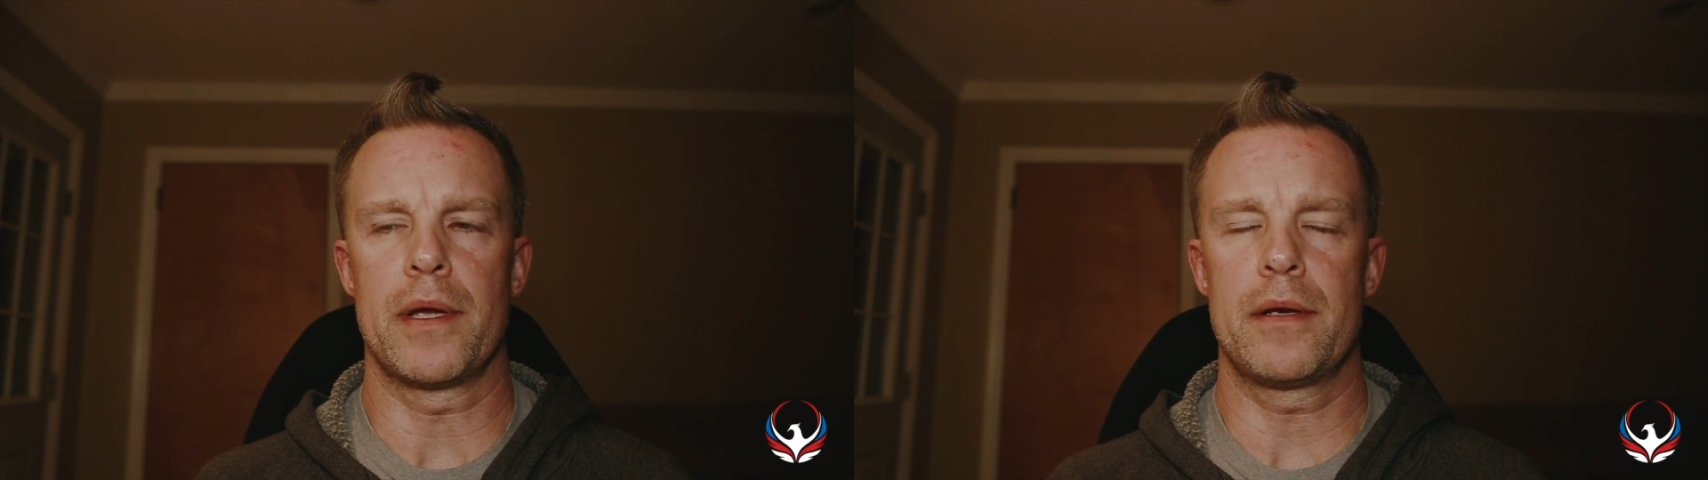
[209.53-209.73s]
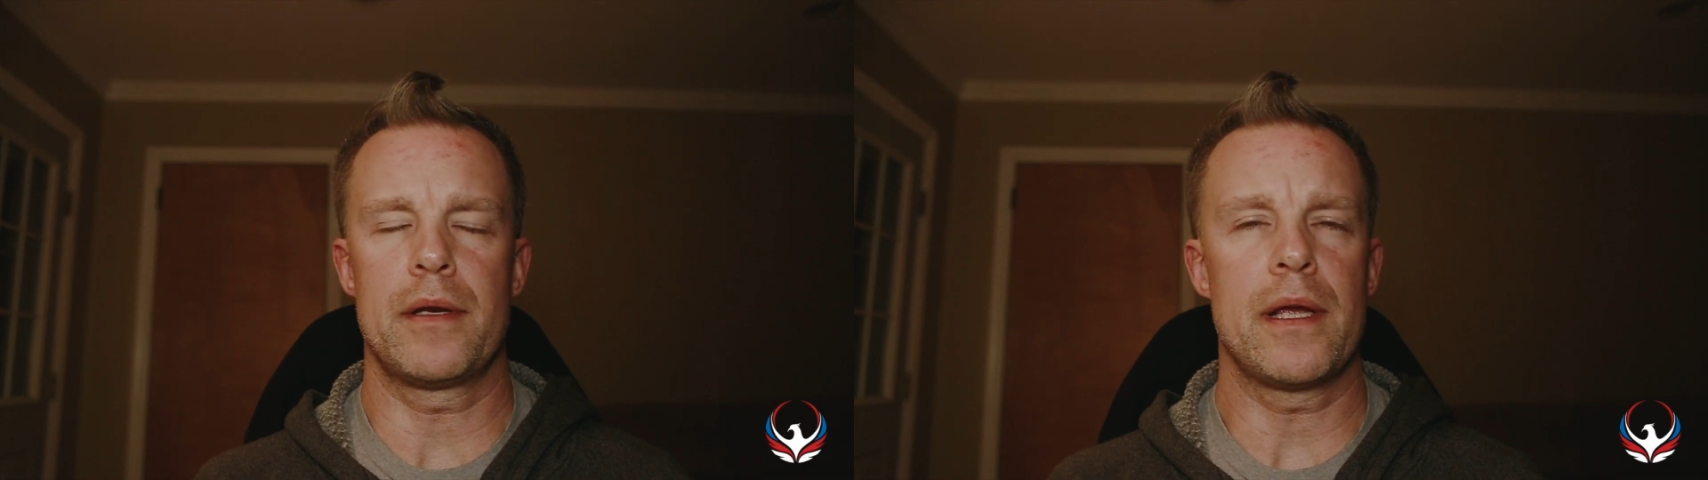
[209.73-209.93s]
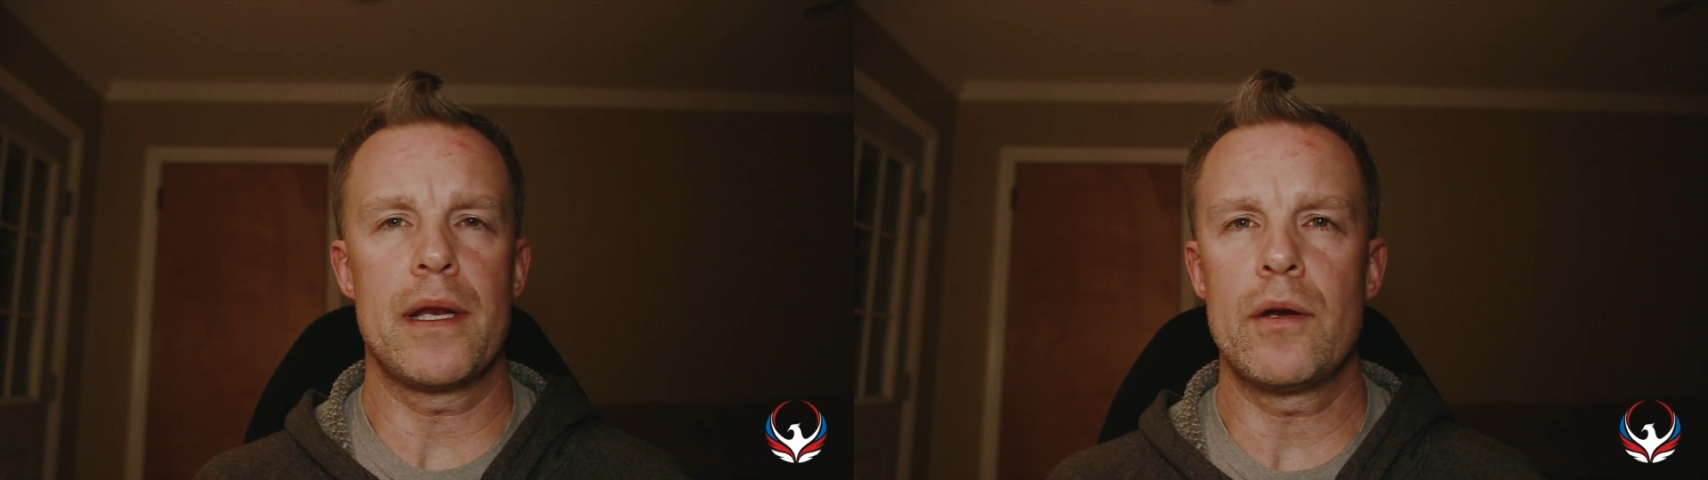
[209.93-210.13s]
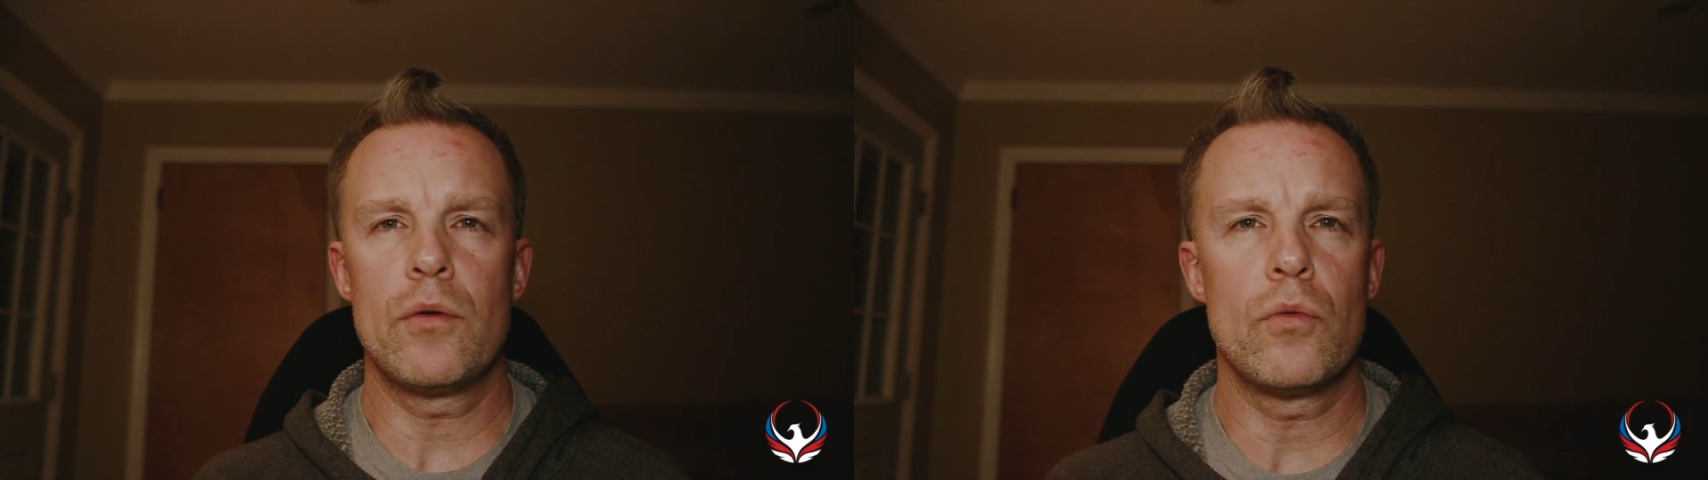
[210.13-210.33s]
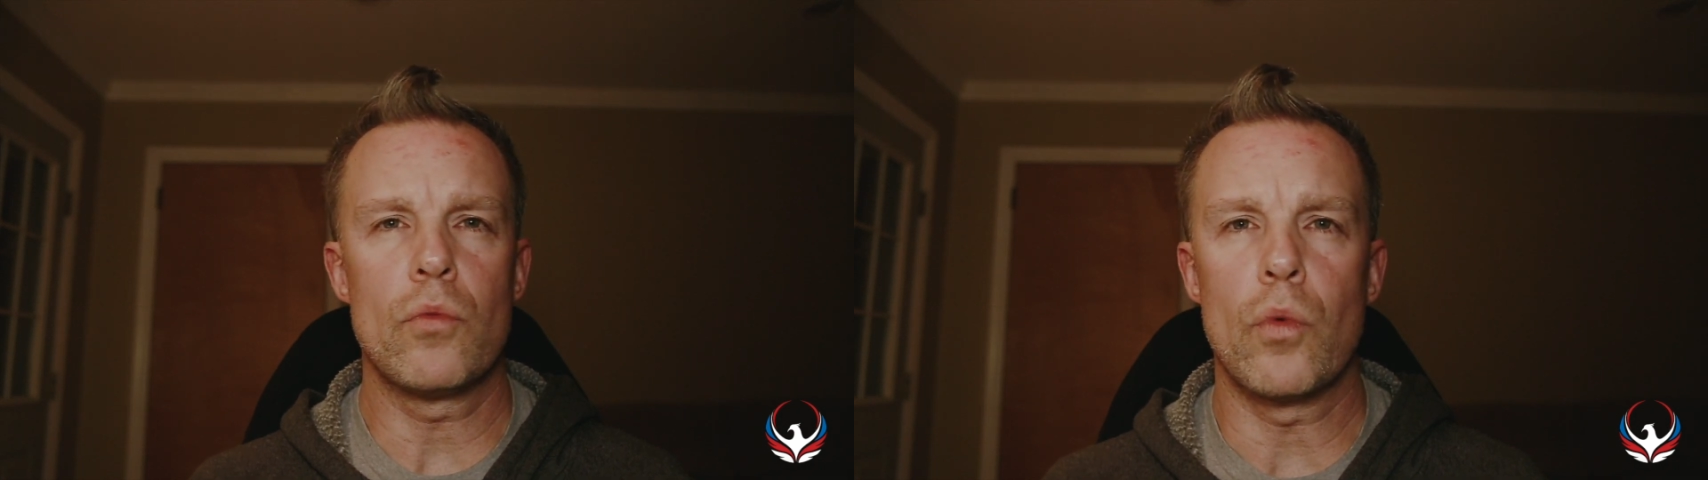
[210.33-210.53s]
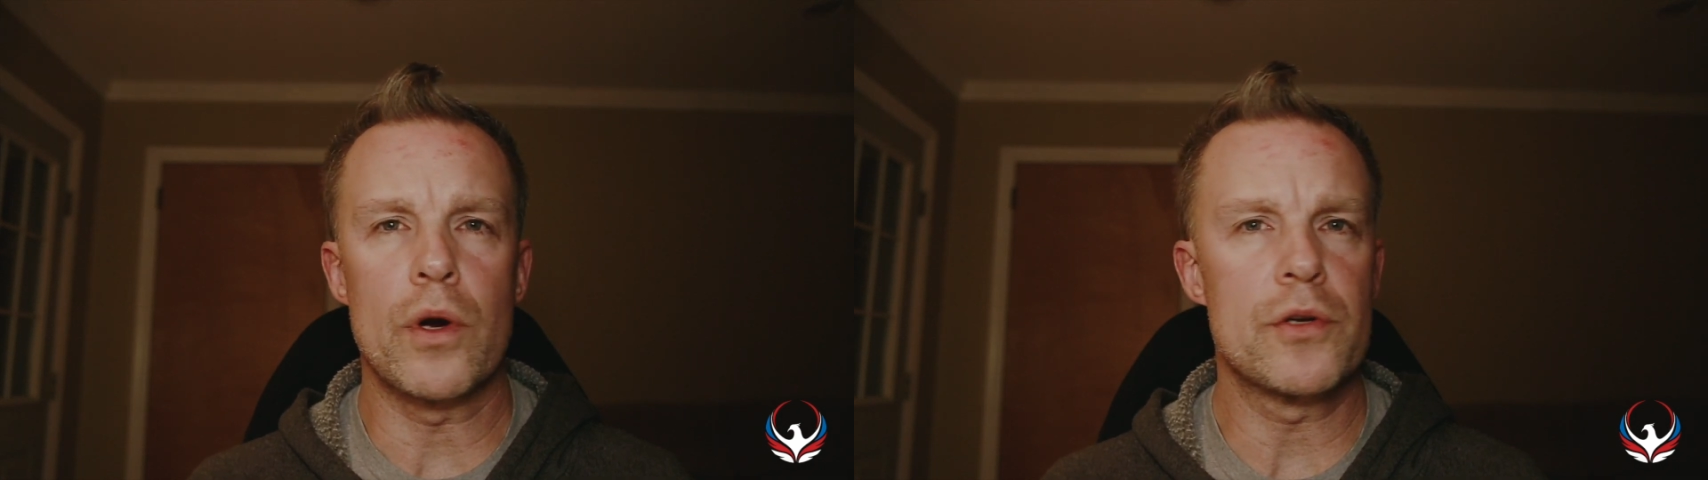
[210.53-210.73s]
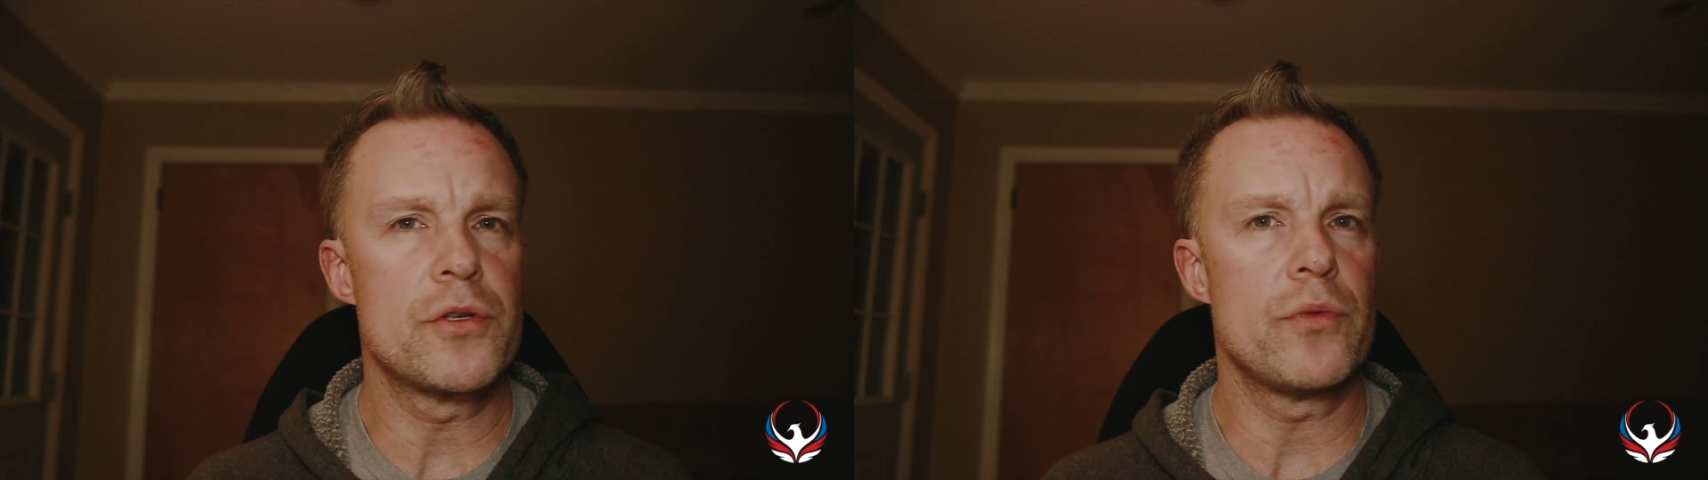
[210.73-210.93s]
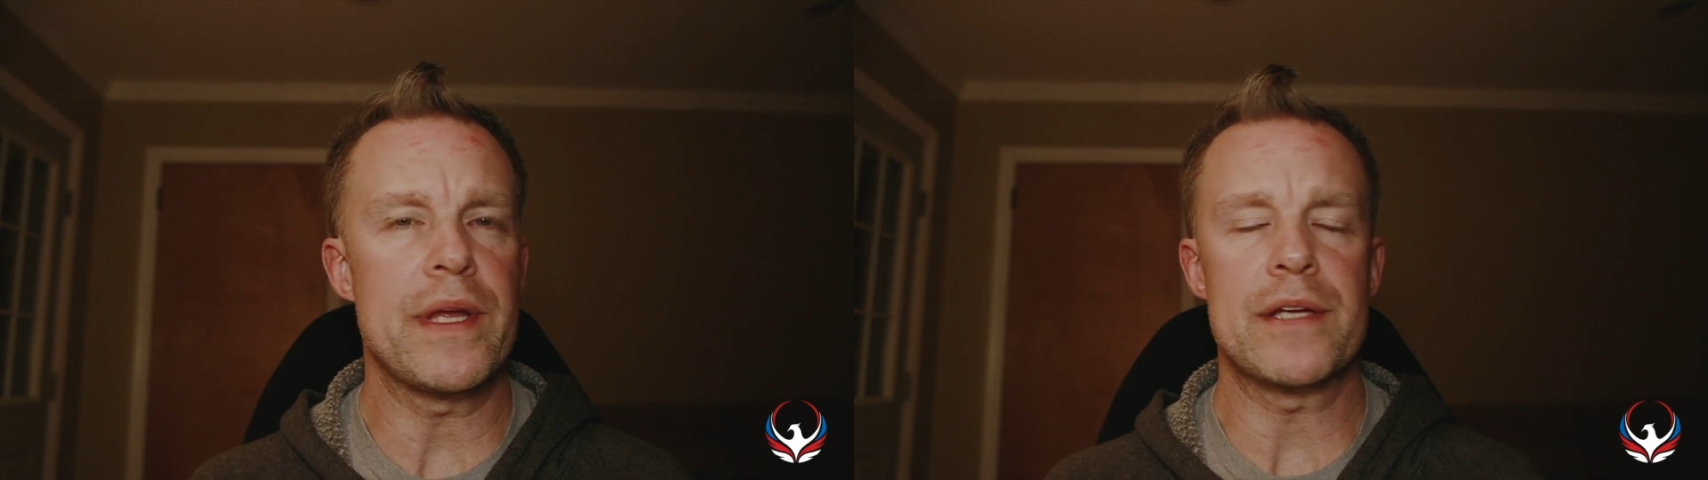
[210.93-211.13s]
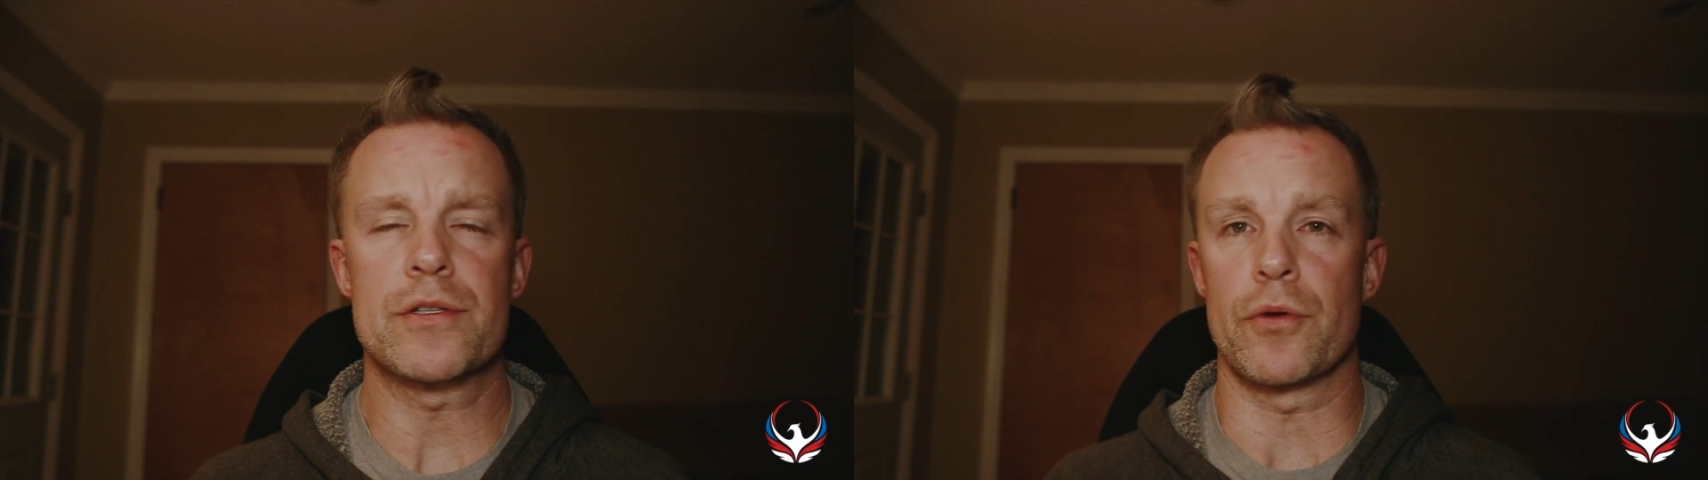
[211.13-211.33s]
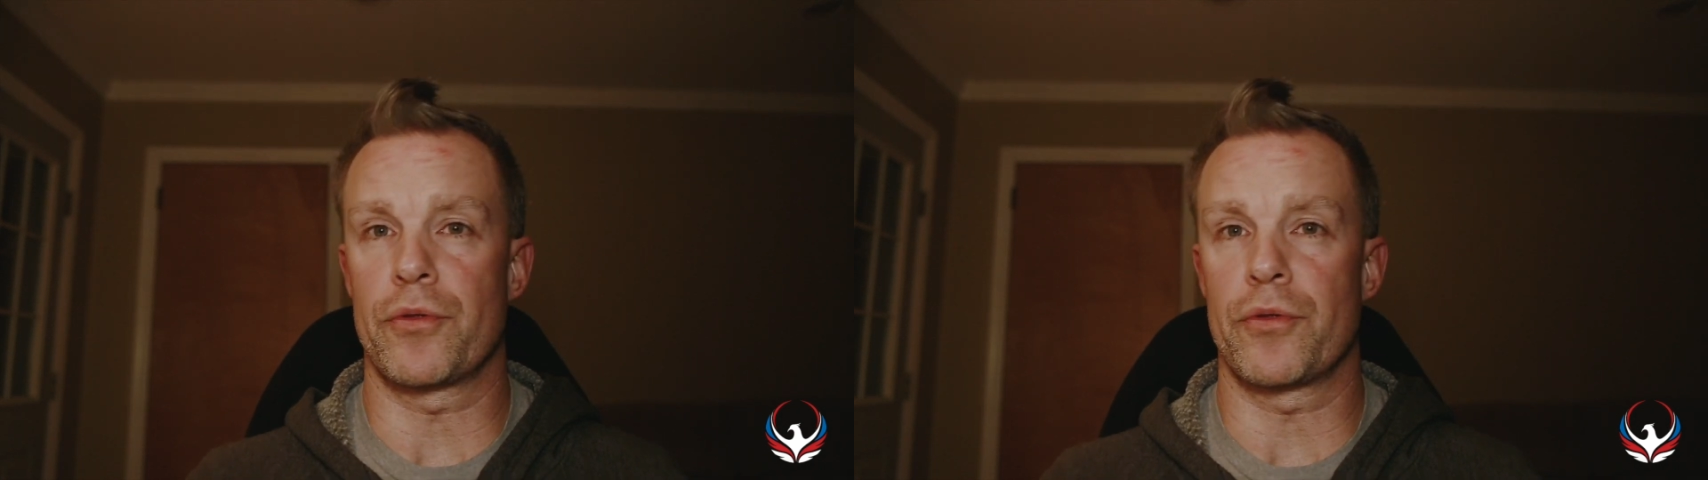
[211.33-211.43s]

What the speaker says: And in 1 or 2 weeks